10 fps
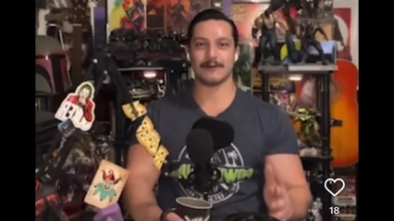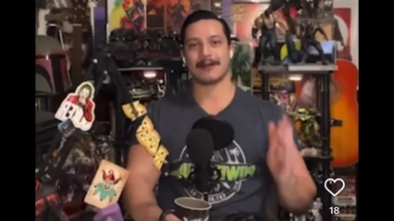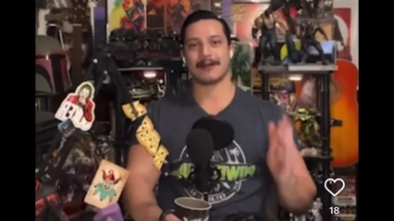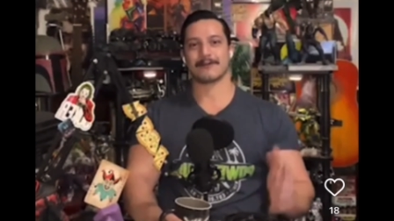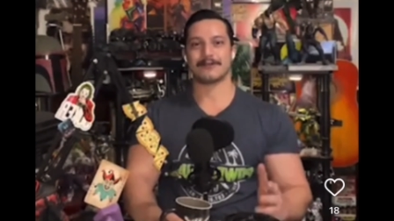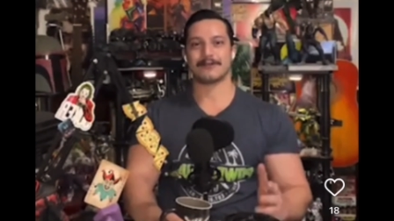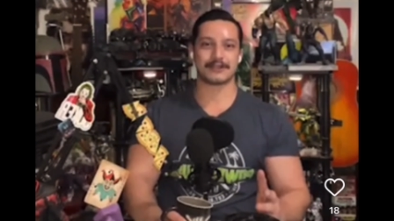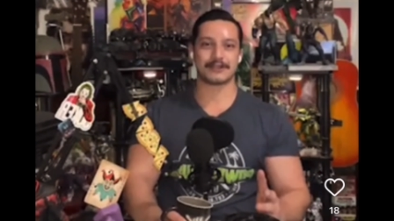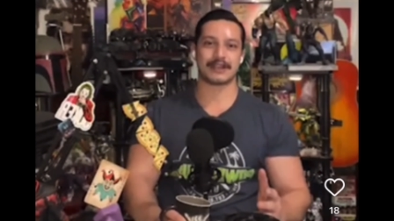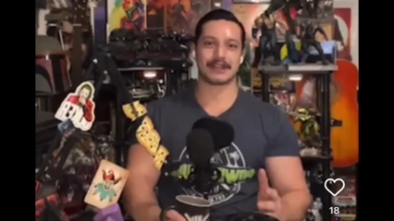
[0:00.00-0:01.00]
I really do
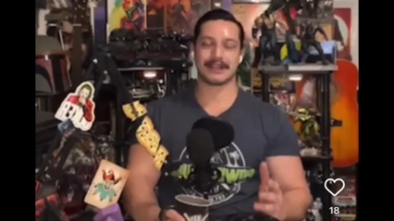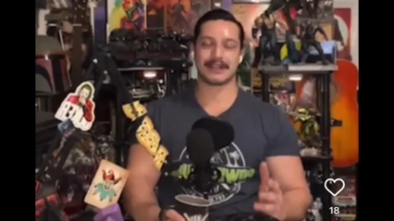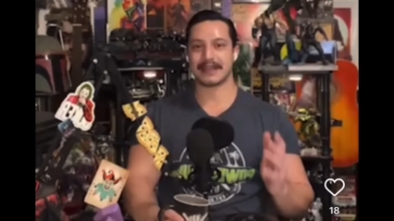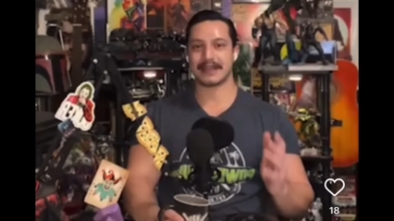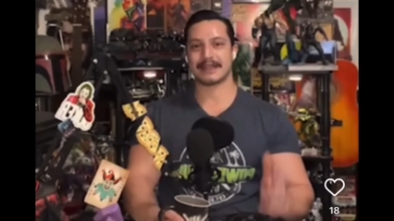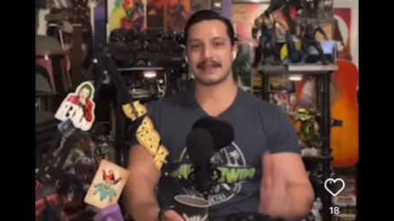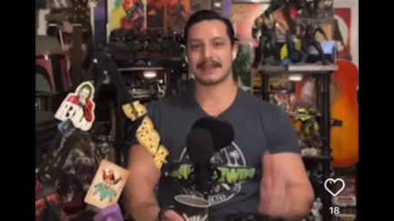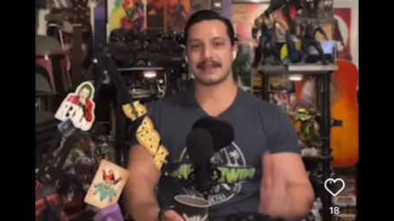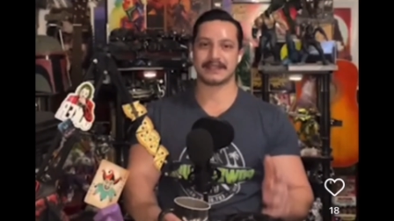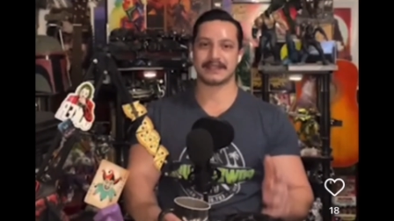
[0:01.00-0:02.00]
appreciate him taking time
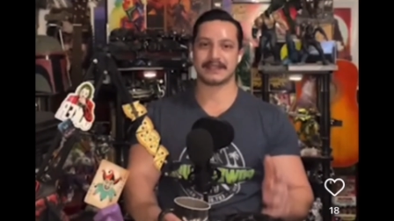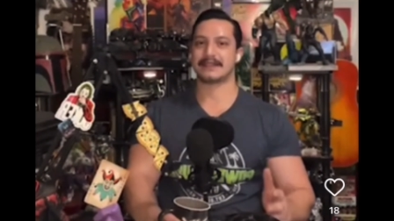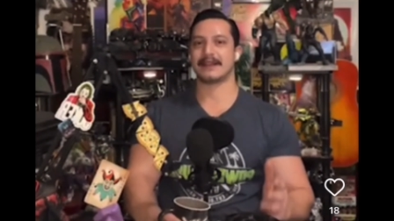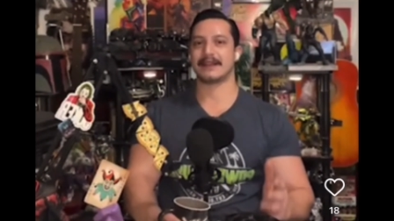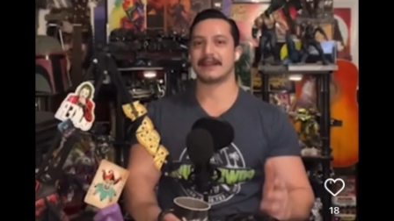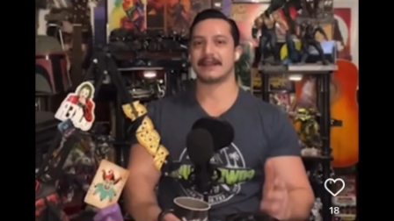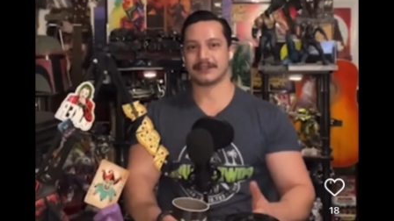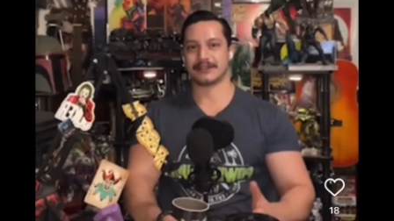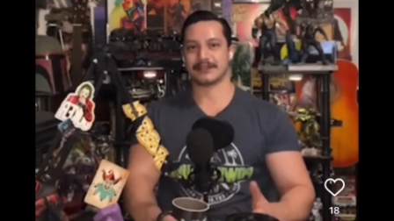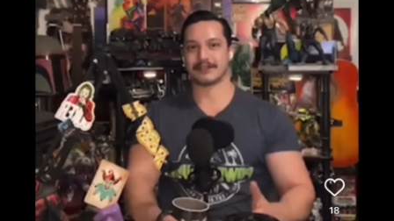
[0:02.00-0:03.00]
out of his busy day to come on
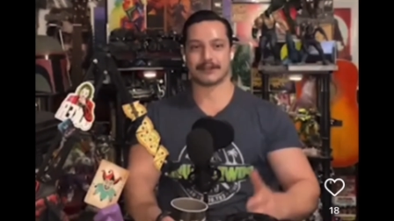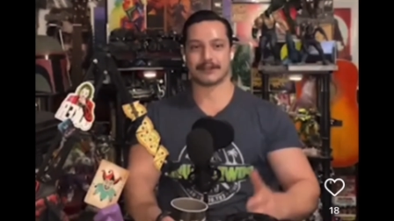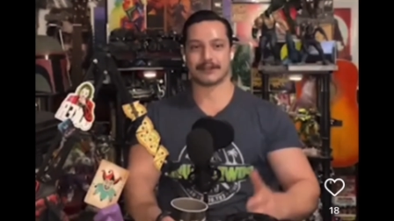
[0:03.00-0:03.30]
to the show.